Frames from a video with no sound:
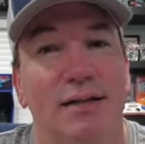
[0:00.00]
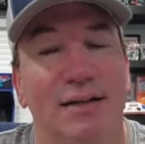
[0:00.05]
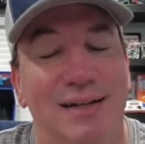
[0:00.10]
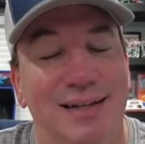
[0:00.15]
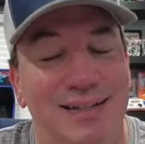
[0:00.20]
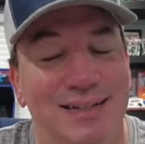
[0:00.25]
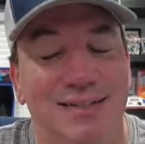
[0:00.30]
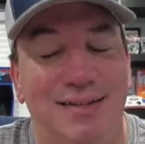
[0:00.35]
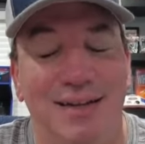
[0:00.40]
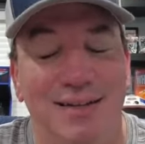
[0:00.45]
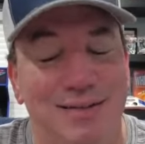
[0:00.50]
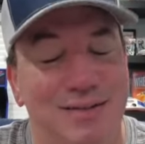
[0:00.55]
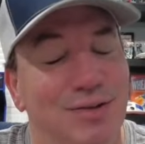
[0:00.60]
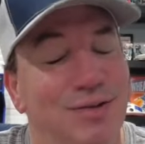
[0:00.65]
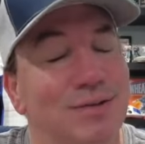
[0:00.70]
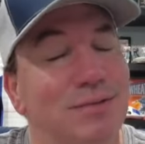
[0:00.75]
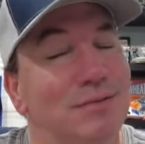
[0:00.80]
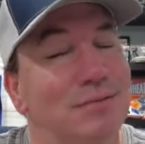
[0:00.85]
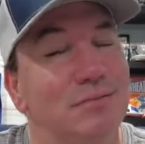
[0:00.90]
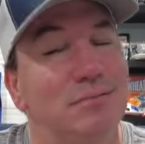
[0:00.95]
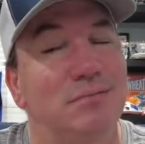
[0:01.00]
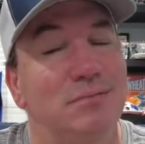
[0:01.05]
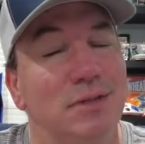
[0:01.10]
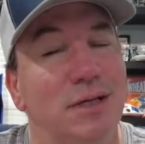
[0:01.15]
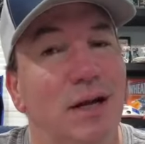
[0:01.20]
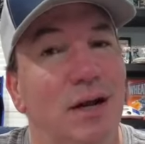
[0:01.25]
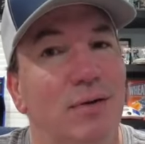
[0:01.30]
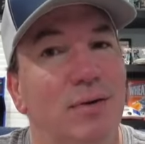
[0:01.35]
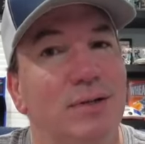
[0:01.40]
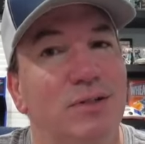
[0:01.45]
and it, it took
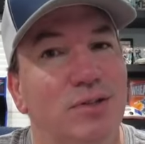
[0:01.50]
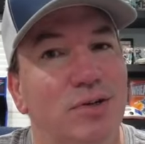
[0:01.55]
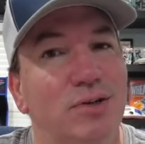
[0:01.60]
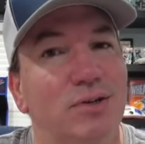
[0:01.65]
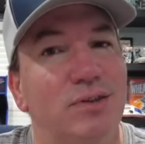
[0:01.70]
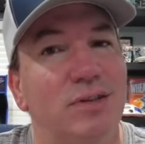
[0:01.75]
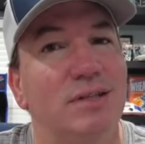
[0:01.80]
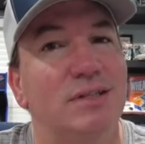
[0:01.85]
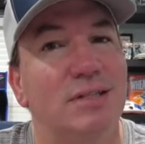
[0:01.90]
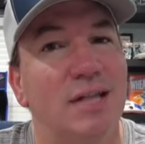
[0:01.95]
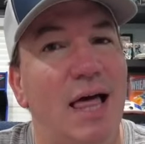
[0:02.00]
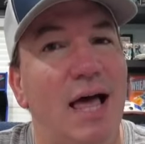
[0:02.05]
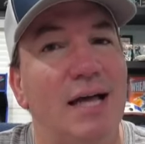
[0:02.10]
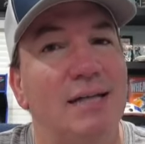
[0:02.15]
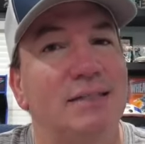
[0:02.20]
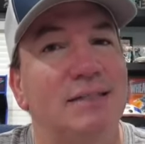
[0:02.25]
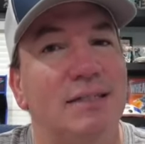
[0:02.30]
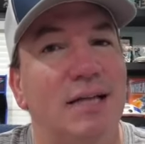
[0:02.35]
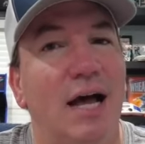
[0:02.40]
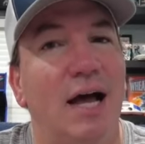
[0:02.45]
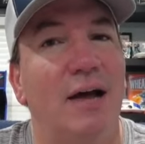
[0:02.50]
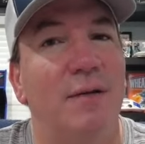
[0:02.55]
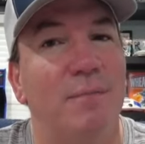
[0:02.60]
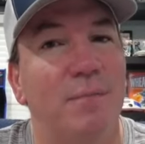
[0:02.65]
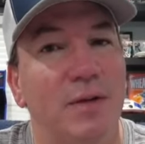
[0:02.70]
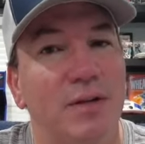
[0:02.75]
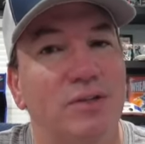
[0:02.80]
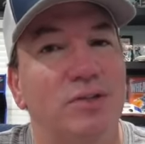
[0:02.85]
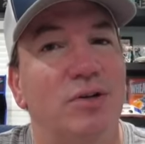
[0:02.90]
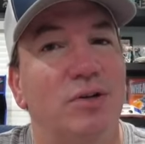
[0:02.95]
you know, it took this last time.
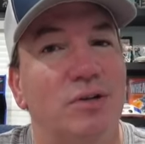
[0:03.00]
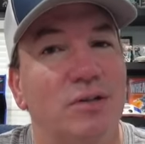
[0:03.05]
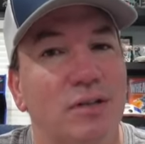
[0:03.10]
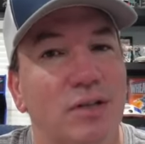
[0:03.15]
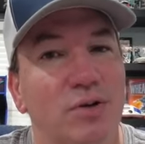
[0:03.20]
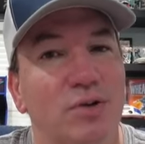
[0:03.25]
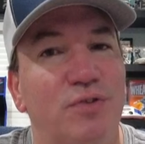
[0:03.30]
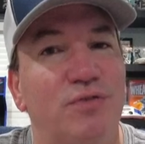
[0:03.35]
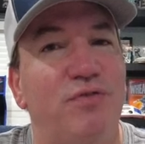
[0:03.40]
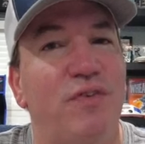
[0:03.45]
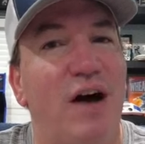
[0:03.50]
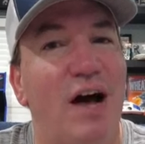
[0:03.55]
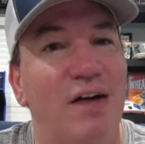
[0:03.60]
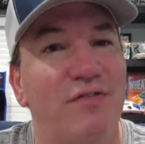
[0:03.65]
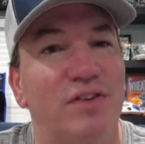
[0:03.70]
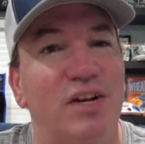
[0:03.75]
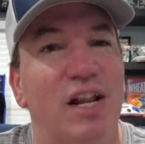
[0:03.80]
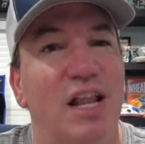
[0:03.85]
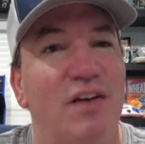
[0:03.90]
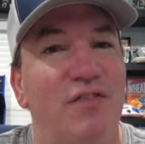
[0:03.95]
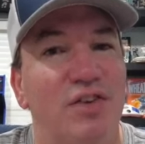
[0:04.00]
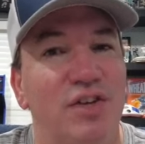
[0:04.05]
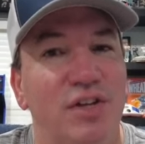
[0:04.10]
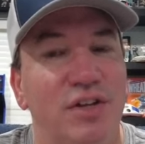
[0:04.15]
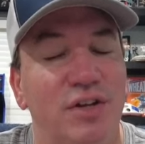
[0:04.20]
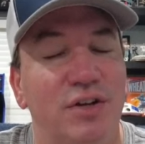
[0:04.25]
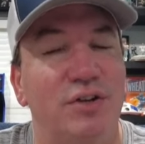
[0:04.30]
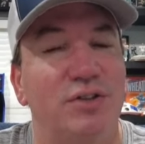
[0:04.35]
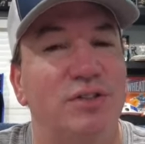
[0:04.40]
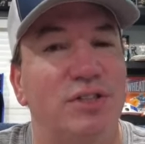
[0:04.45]
It took those five and eleven
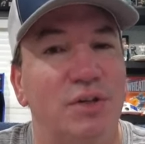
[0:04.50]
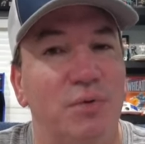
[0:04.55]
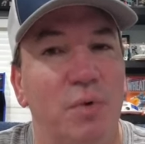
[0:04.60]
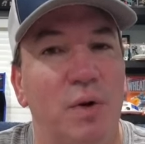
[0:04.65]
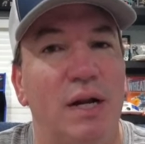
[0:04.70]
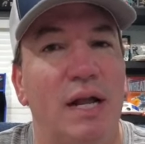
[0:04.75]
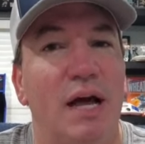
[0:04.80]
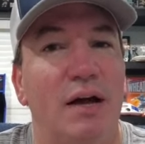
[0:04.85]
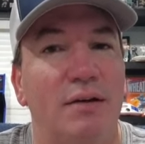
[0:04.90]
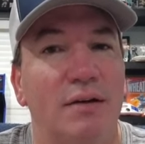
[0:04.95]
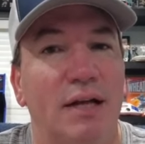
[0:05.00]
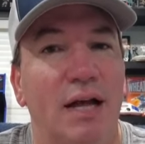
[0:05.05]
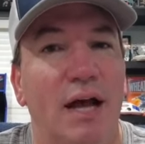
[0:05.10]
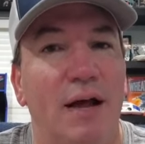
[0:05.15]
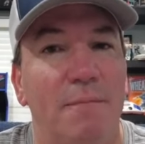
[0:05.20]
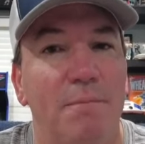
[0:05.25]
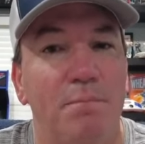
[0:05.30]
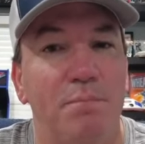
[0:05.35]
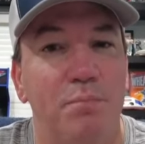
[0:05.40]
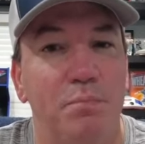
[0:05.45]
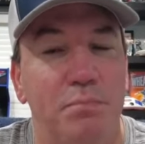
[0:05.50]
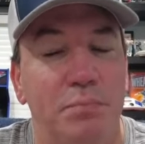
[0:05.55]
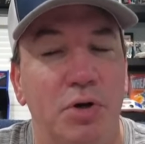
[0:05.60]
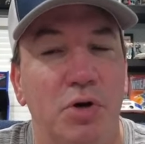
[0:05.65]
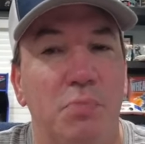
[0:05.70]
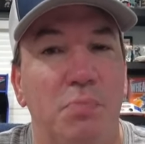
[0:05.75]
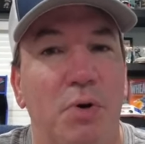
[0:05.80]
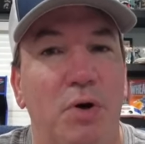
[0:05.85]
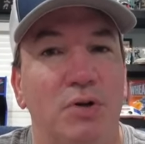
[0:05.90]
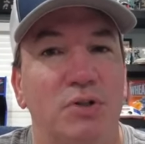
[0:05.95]
years. He went out and got
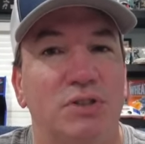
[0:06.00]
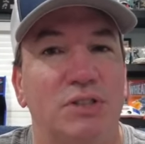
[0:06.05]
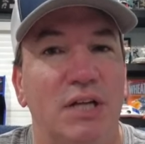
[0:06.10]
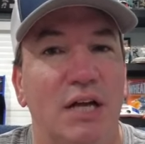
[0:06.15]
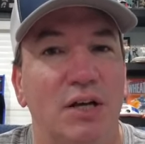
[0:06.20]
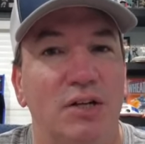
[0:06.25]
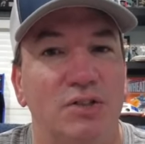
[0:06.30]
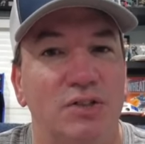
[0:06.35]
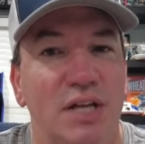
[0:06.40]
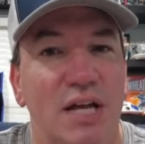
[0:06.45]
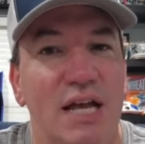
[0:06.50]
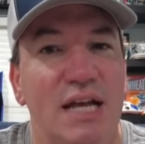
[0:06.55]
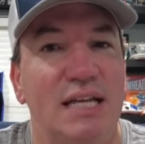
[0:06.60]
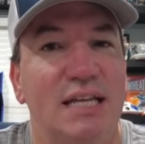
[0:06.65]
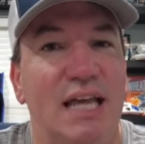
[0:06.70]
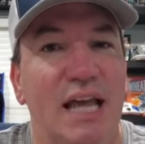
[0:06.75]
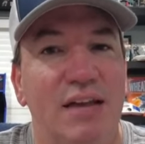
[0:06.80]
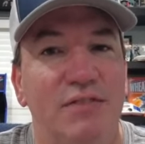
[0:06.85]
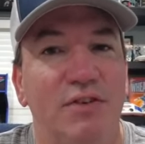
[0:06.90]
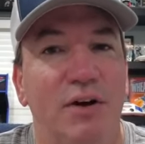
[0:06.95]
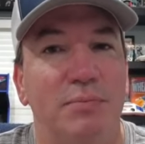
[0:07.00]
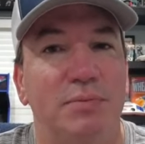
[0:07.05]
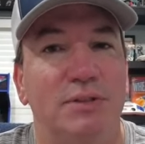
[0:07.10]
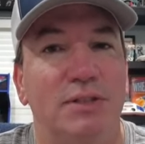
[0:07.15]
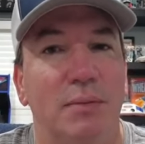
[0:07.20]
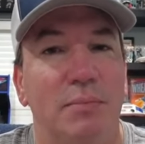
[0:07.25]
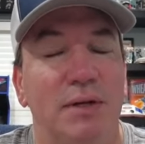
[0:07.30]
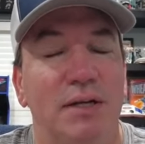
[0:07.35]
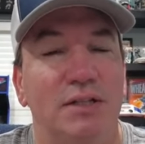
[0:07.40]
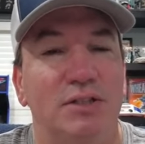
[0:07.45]
Bill Parcells, gave up
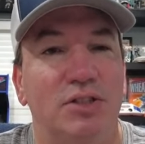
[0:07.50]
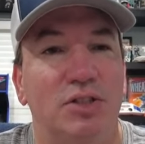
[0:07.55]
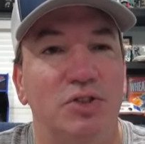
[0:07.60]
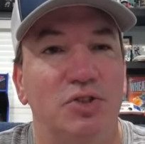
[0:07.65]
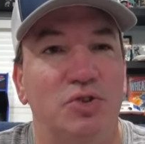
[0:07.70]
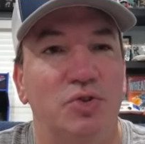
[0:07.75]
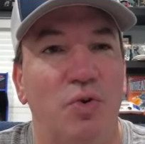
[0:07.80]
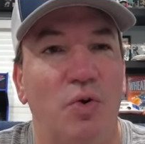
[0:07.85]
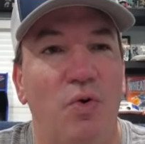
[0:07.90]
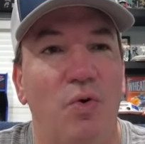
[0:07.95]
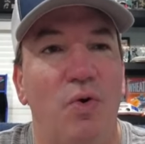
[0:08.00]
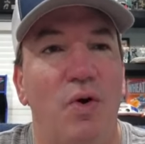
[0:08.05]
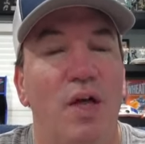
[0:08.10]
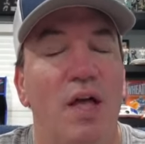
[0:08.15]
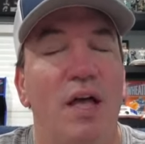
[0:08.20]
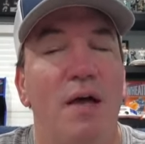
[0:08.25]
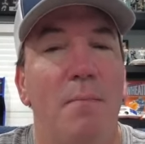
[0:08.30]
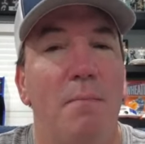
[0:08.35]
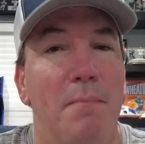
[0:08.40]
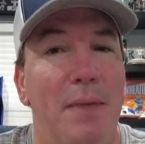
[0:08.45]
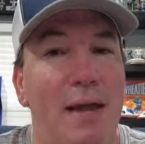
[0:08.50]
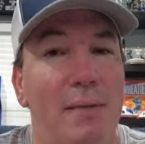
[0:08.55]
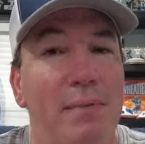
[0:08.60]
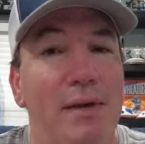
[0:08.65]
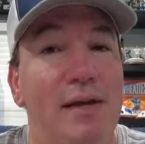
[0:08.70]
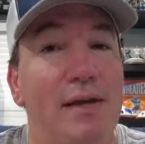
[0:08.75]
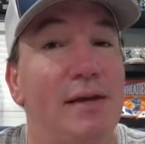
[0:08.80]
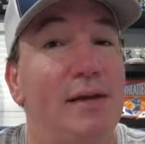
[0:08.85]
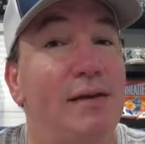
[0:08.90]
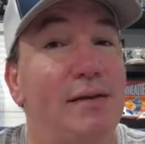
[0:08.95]
some of his control,
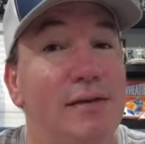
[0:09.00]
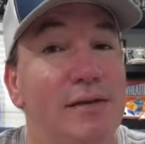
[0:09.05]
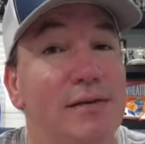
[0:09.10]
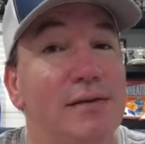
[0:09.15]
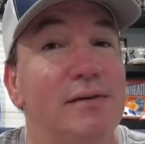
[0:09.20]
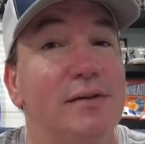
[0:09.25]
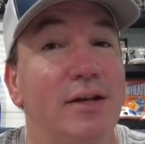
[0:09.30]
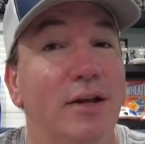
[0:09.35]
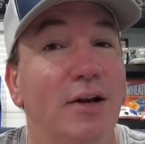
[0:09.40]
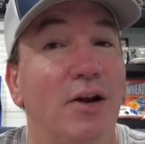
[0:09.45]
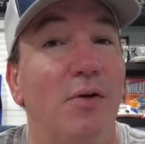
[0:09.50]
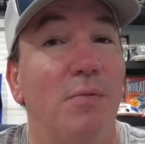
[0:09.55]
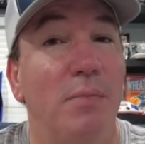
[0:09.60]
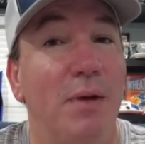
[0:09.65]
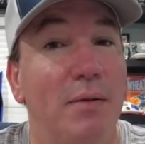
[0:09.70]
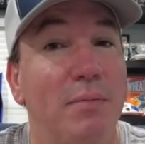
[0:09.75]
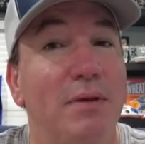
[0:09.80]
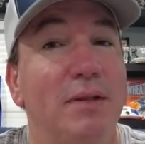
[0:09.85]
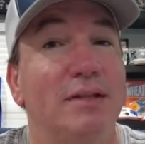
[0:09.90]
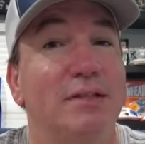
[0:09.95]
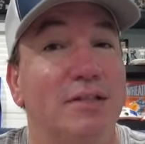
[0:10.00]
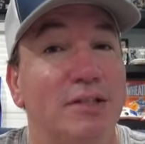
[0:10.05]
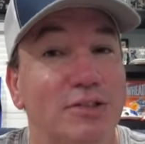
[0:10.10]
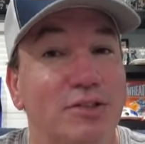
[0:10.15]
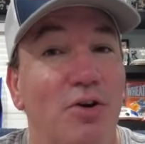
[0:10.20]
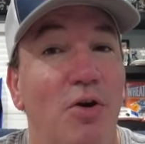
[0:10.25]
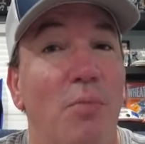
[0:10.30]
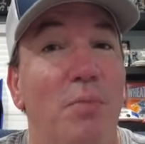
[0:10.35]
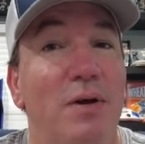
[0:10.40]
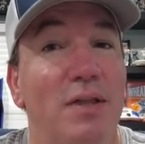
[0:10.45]
maybe he, you know, maybe this is
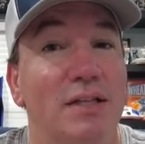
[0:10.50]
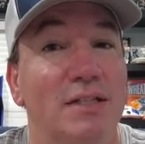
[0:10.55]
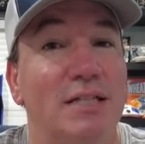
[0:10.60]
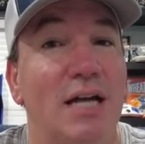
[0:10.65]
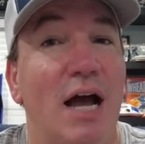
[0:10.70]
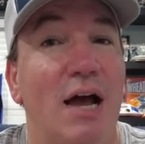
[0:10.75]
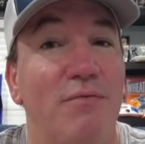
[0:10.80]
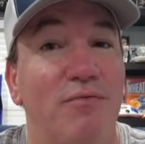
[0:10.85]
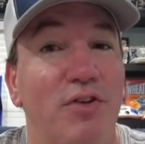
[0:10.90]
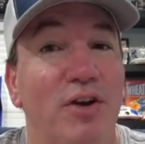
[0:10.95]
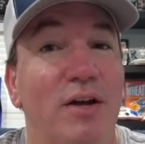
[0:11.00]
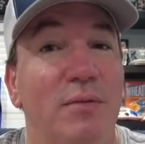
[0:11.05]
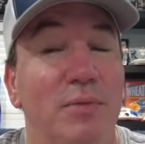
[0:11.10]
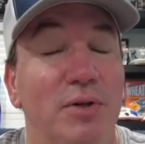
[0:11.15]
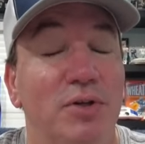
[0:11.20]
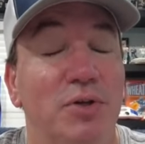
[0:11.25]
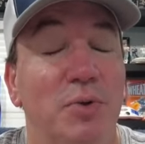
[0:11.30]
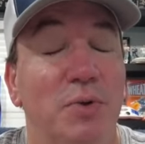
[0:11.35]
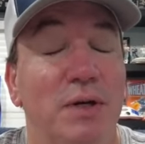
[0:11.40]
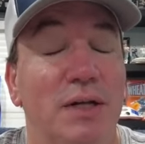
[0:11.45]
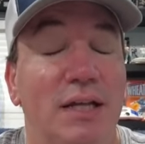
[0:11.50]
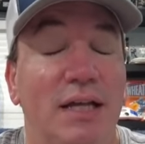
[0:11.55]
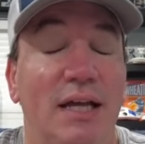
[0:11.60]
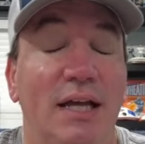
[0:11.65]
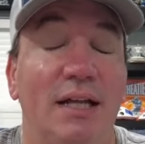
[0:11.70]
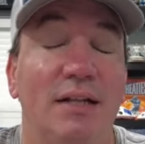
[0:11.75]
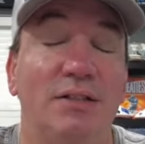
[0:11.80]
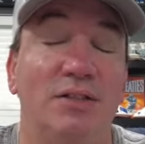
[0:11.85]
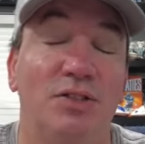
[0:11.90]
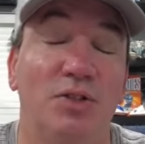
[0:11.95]
going to be the time for him to do it
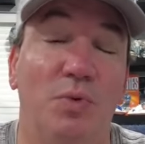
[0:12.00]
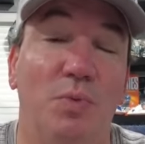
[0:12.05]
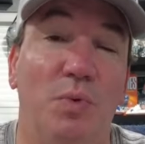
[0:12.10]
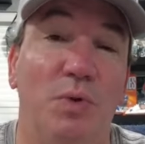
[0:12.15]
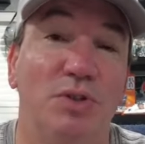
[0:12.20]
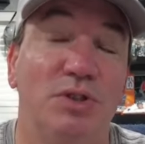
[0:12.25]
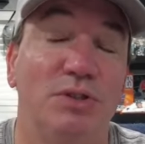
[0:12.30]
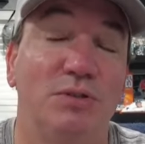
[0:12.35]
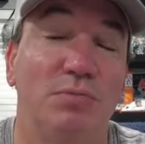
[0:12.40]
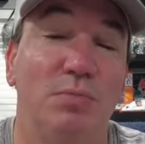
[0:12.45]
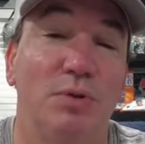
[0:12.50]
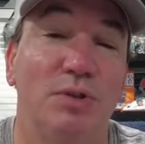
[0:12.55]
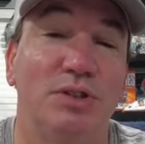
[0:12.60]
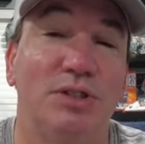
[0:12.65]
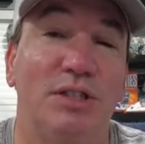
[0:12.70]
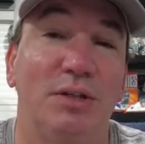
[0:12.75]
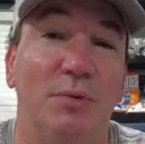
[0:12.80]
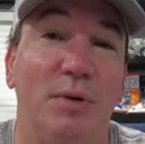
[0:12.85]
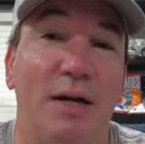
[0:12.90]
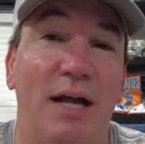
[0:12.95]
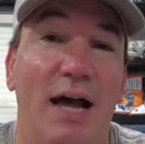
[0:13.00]
again. So we'll we'll see what